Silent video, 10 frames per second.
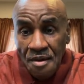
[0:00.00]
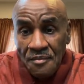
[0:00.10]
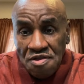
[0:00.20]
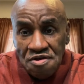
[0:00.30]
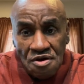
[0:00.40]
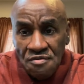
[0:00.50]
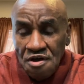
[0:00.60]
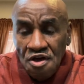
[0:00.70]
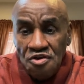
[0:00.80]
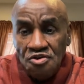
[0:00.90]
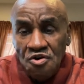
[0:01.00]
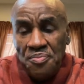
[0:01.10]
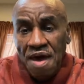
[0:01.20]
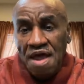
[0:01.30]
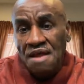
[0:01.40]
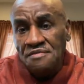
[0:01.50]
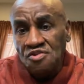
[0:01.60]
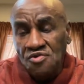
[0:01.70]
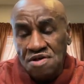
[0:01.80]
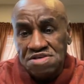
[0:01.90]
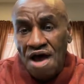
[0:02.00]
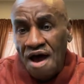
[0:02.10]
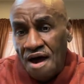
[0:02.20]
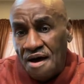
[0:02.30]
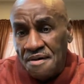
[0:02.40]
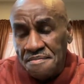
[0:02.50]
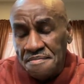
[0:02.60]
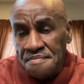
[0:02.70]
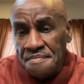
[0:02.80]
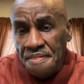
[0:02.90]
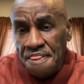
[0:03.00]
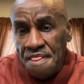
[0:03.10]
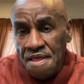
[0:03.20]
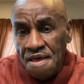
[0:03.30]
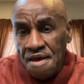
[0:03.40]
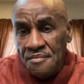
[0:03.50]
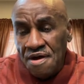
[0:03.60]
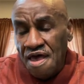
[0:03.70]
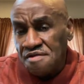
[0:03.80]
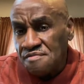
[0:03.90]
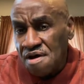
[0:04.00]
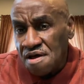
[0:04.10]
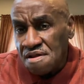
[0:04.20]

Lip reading: But you paying them to do a job. But guess what?